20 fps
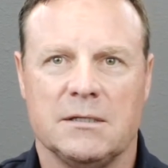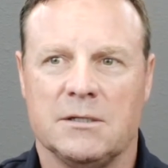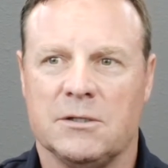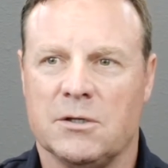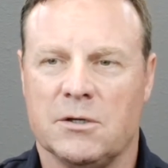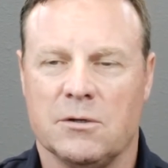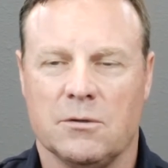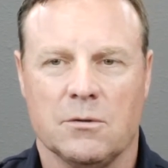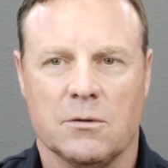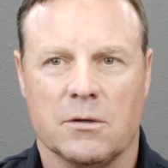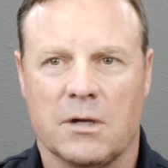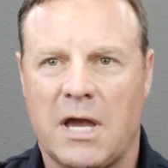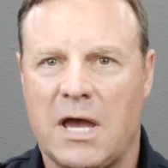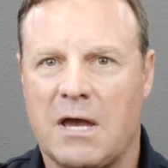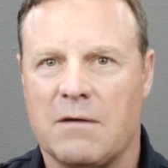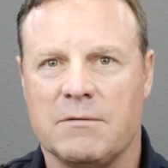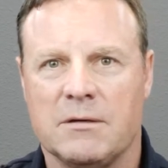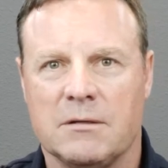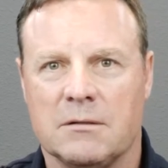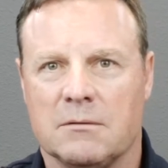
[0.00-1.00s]
you know, or
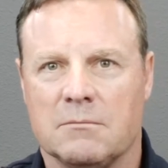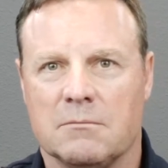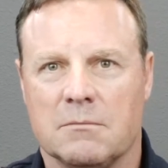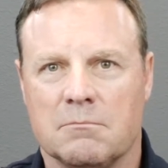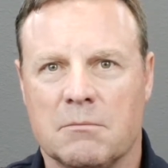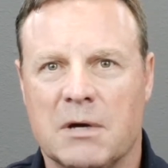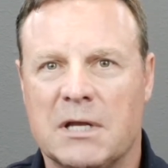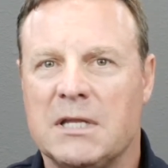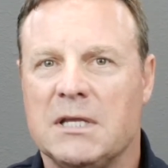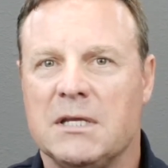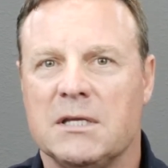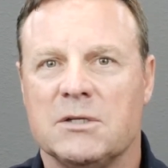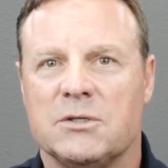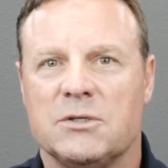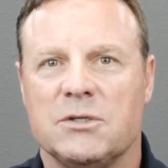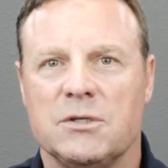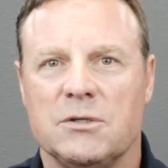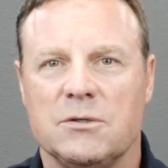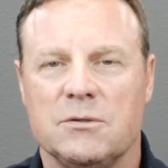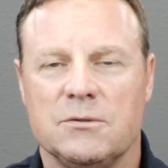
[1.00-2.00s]
having money
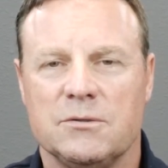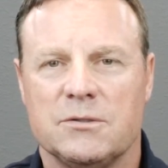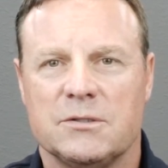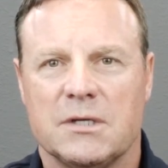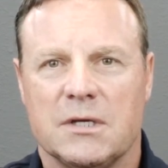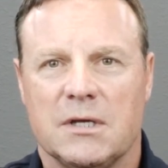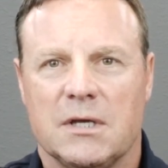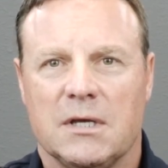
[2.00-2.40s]
issues,